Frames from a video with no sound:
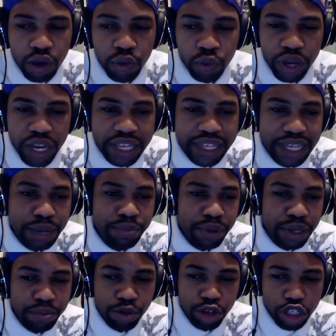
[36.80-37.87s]
Would
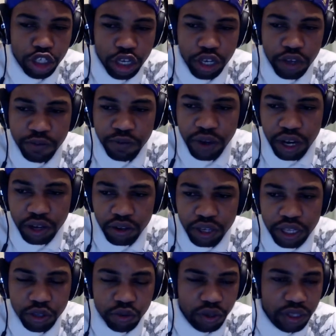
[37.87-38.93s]
deeply appreciate if I could
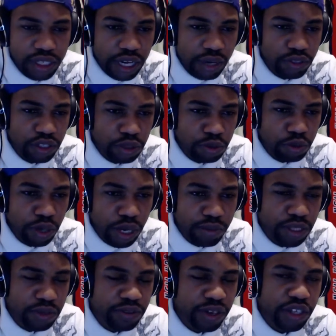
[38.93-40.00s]
get to a thousand
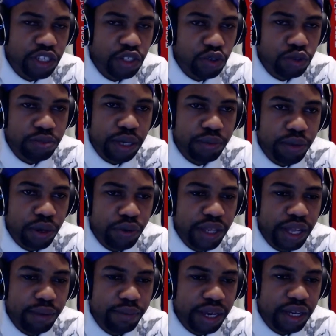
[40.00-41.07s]
subscribers very soon, man. But
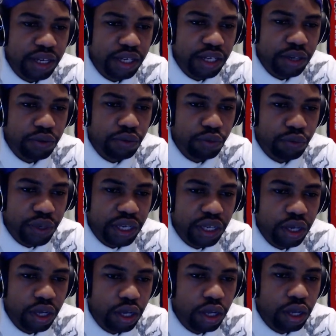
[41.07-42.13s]
with that, man, here
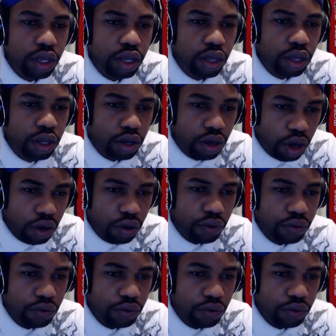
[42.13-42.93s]
we go.